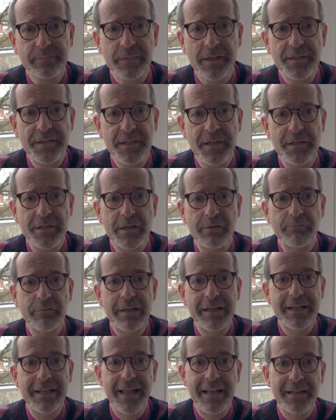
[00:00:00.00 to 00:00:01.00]
Such a
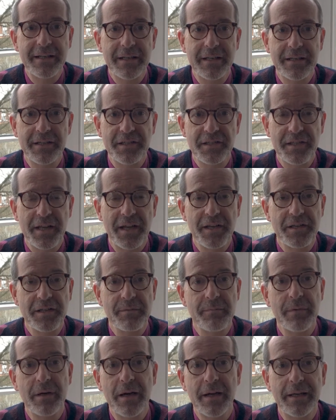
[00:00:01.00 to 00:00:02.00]
relentless
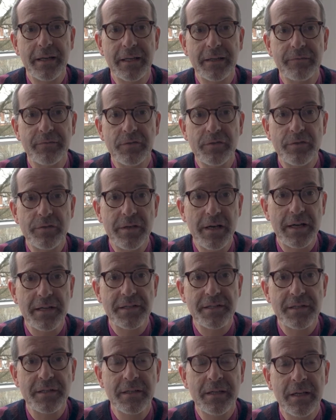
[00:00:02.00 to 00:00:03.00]
undermining of
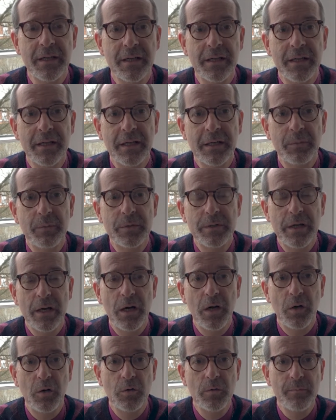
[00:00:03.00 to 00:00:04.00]
trust would
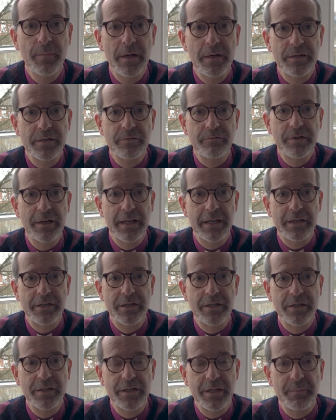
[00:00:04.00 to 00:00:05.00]
hold most
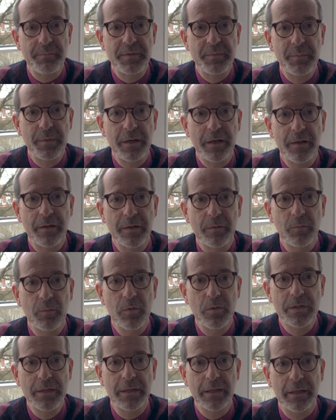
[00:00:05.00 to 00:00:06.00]
relationships below the
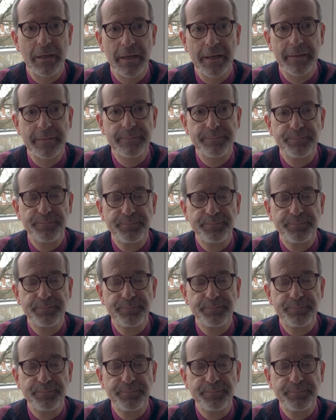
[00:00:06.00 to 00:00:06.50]
waterline.